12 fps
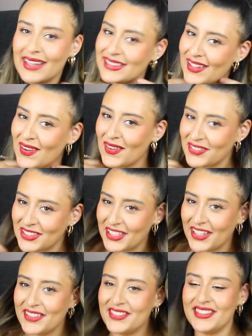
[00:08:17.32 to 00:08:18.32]
that's a lot of
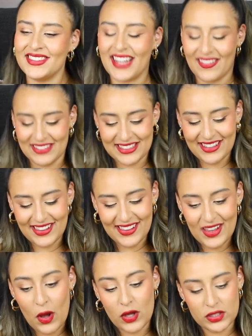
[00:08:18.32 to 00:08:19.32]
shoes. That was a
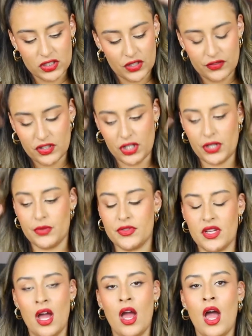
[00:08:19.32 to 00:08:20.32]
lot of shoes.